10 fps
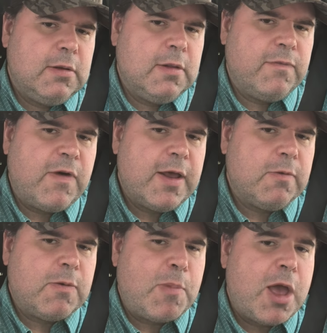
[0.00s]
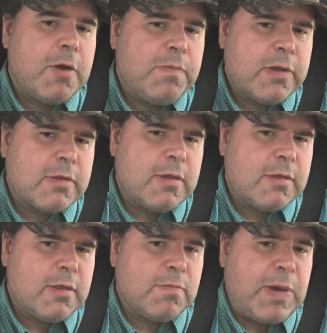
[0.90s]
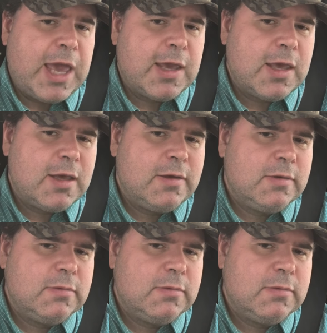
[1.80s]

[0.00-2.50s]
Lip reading: in the final mile business is banking.